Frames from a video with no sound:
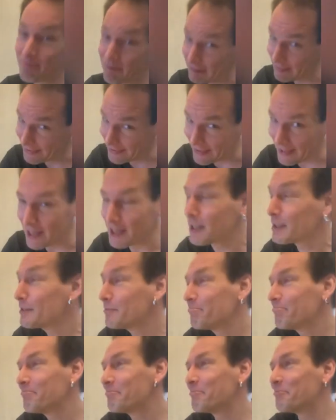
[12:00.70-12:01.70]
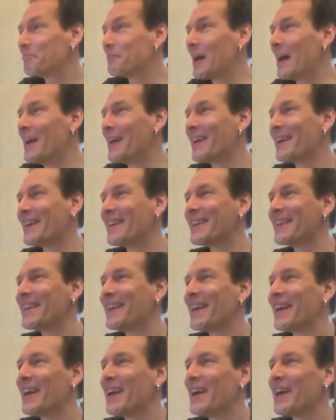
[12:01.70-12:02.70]
Thanks.
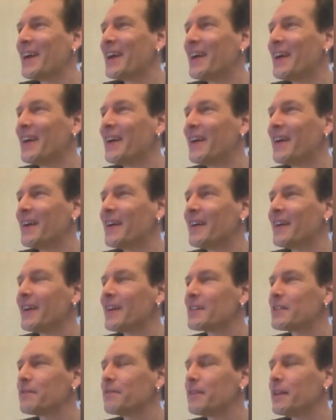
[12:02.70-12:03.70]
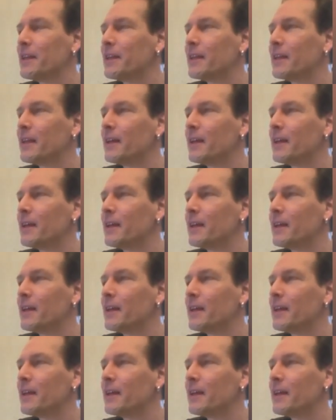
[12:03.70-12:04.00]
As a Finn,